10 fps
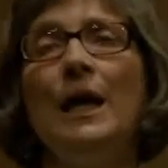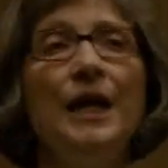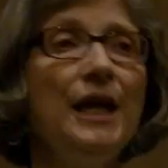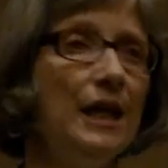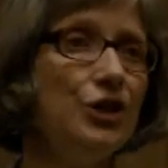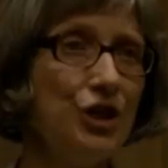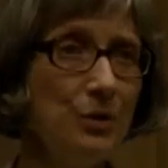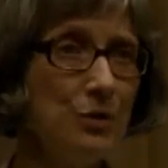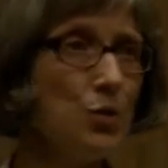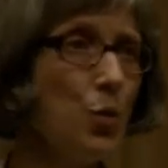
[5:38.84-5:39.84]
and he,
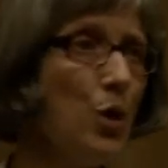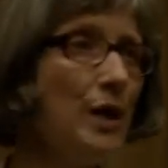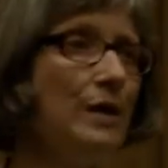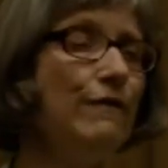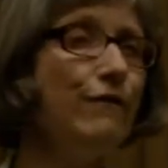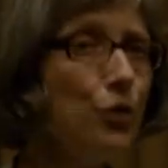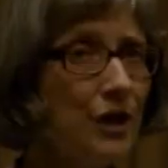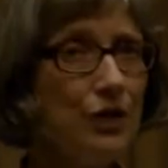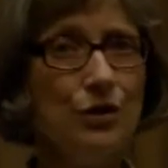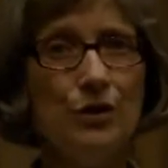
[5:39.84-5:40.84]
she was one of
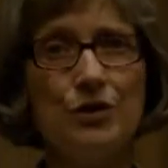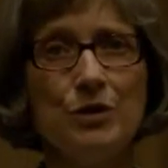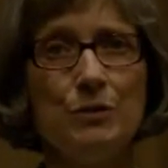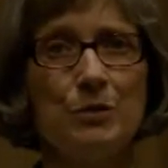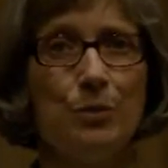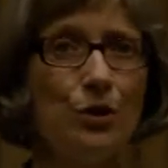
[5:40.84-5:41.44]
40 dogs that was